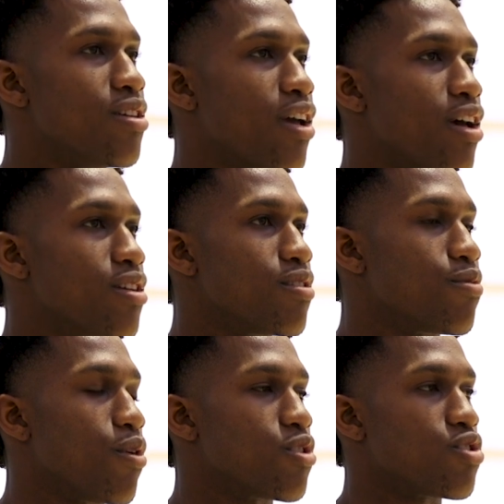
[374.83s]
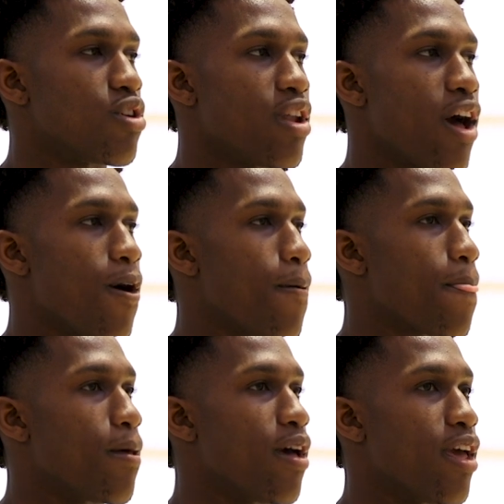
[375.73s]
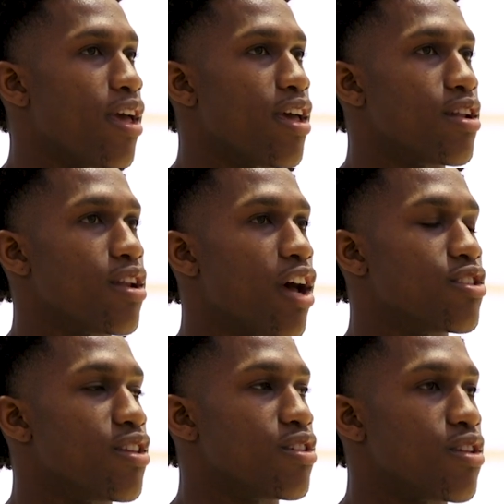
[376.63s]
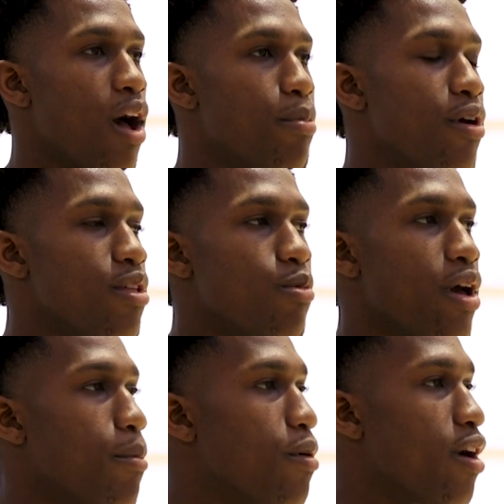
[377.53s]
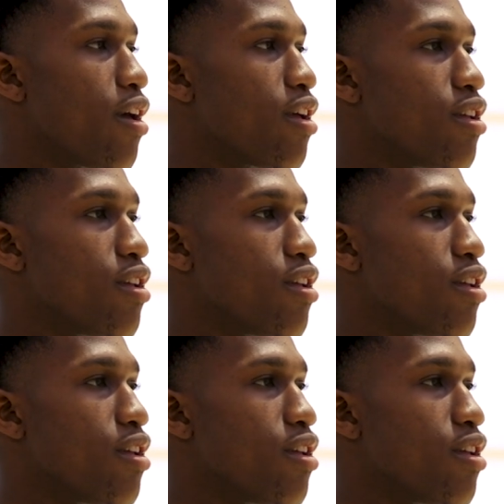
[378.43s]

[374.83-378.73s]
You got to focus on now. And I play the way I play.